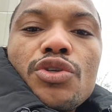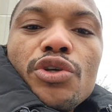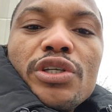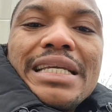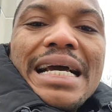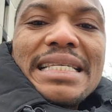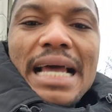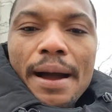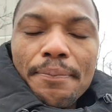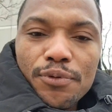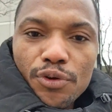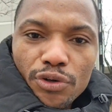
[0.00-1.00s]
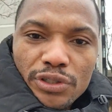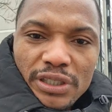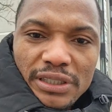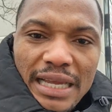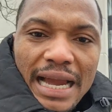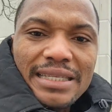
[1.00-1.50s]
So you just
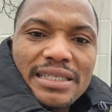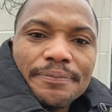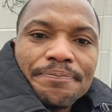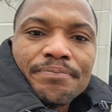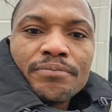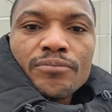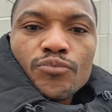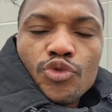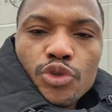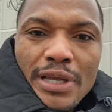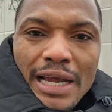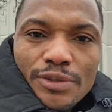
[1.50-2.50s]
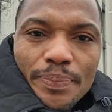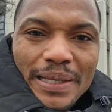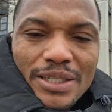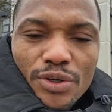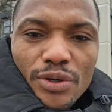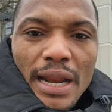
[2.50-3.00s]
upload that to that
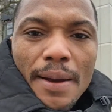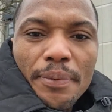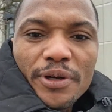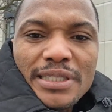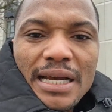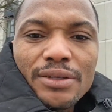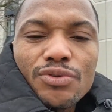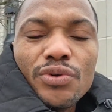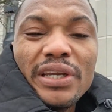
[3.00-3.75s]
particular portal to